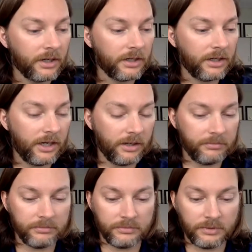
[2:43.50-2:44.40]

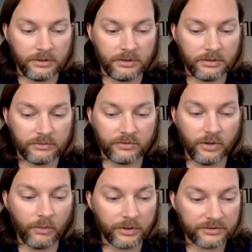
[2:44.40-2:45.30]
So
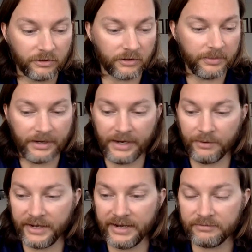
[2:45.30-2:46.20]
I want to talk about
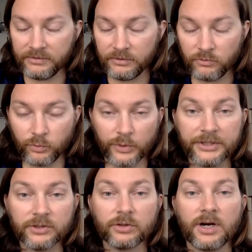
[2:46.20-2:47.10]
how I have
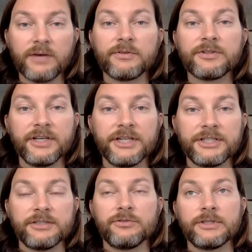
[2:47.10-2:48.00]
real
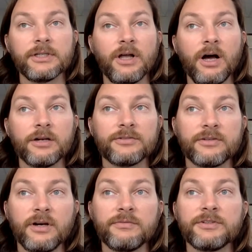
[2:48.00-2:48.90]
conversations, real
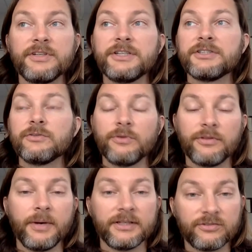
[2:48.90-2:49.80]
honest conversations with
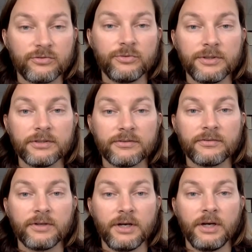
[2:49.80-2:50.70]
my
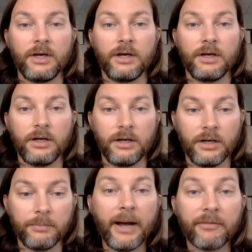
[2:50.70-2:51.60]
students
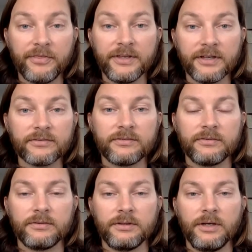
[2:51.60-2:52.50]
about
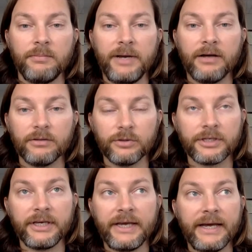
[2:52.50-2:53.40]
this, about
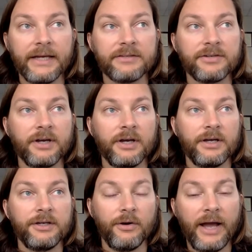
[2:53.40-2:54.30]
looking at,
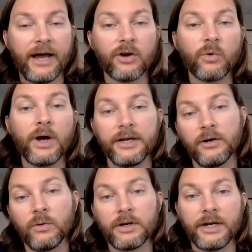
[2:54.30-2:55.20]
how do I
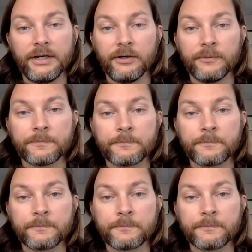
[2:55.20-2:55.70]
know what I know?